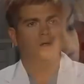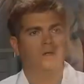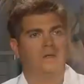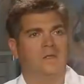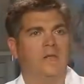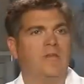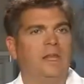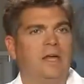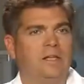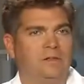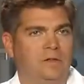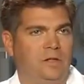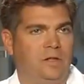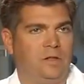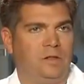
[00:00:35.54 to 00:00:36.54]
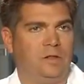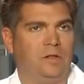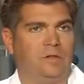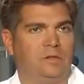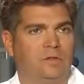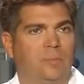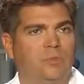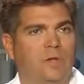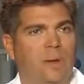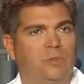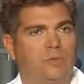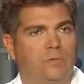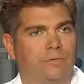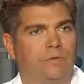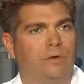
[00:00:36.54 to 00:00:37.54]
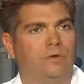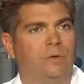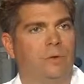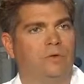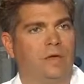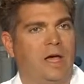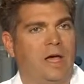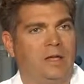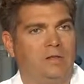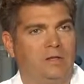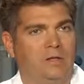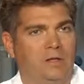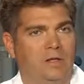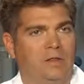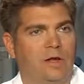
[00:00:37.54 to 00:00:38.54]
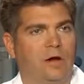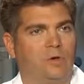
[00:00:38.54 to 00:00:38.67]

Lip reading: Canine teeth, sometimes referred to as eye teeth,